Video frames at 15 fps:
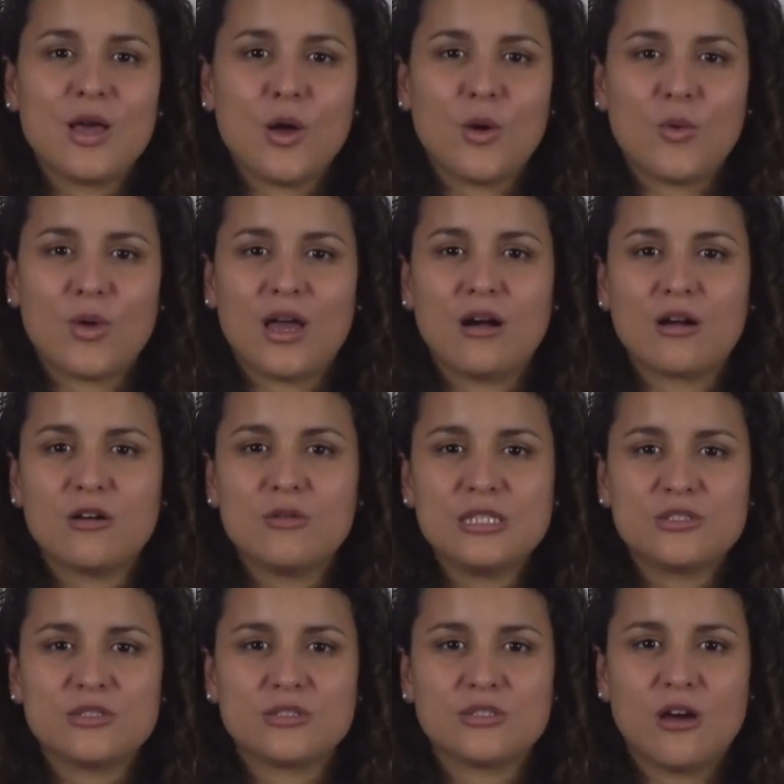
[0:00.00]
We are going
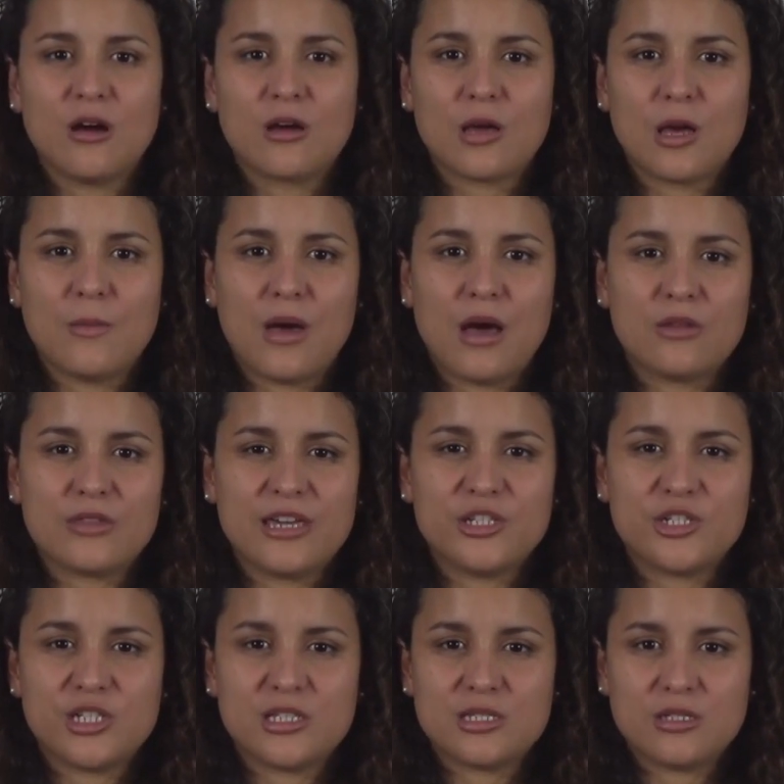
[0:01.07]
to talk about
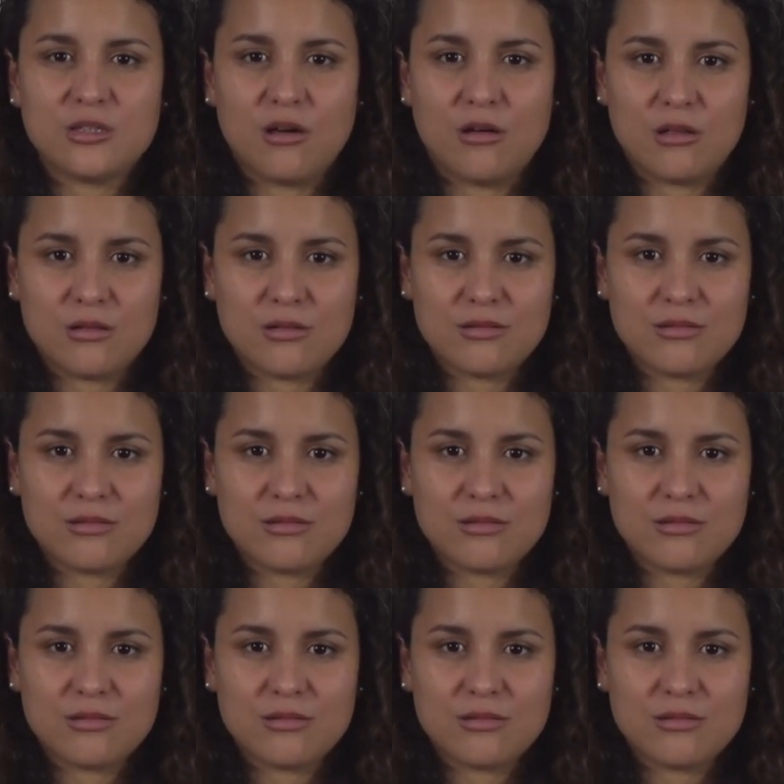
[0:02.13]
engine stall,